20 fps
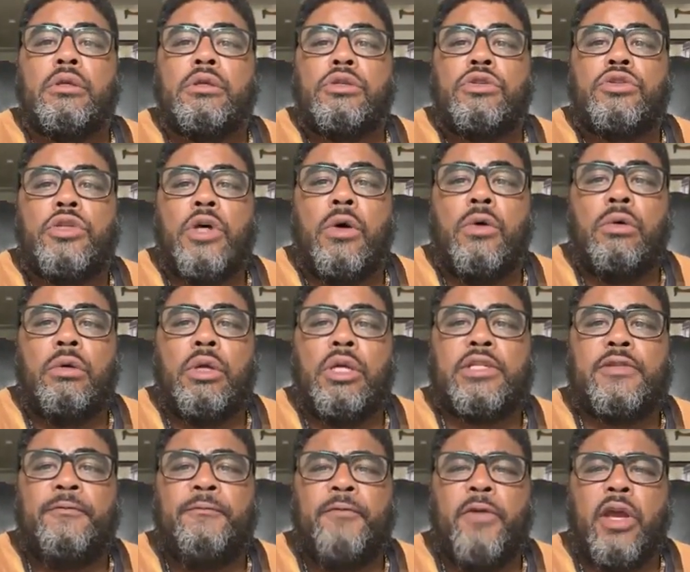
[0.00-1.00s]
So
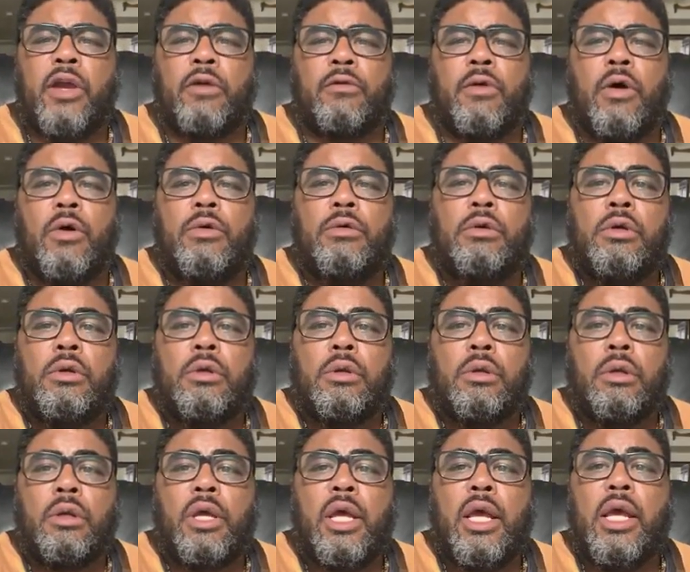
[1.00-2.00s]
is Pharaoh,
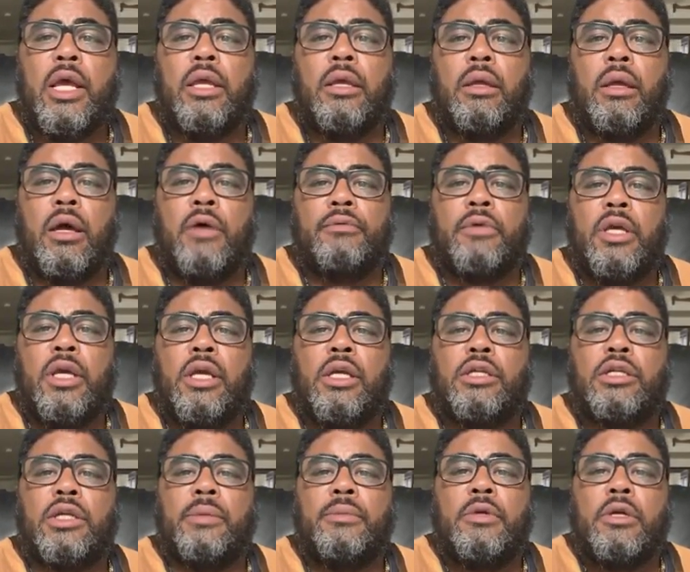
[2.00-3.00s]
king of
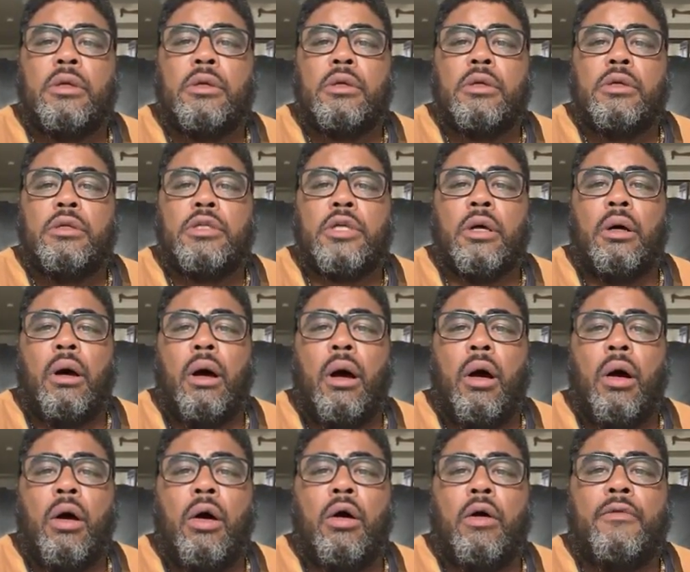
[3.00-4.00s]
Egypt, to
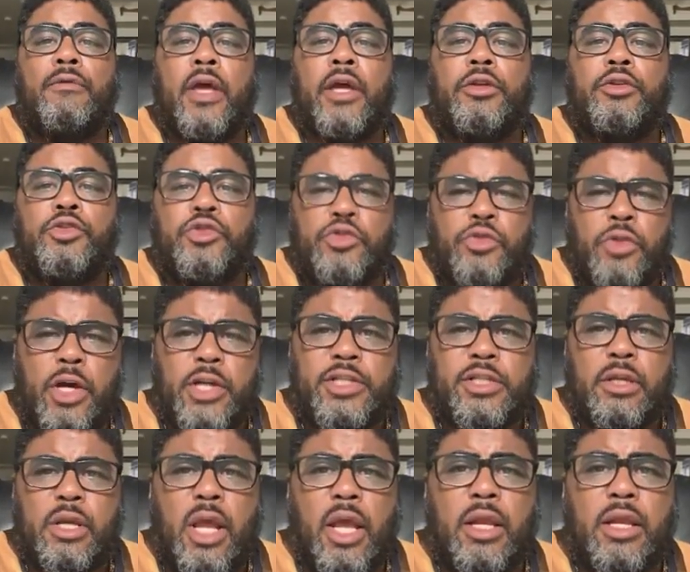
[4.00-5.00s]
all that
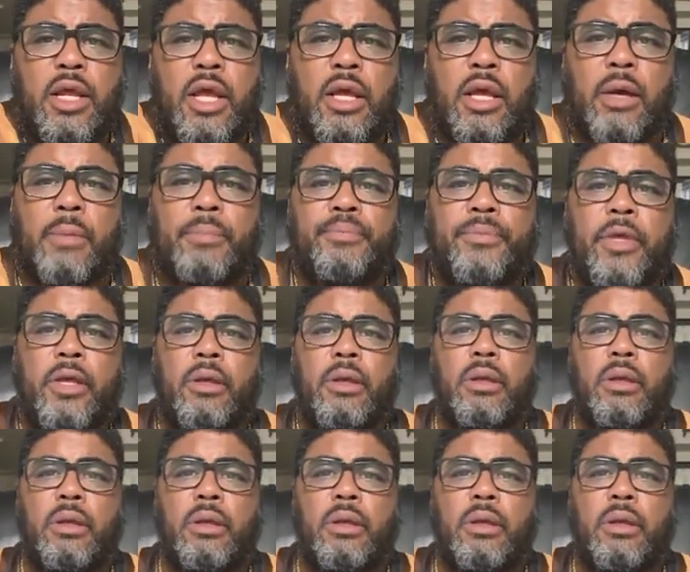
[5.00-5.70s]
trust in him.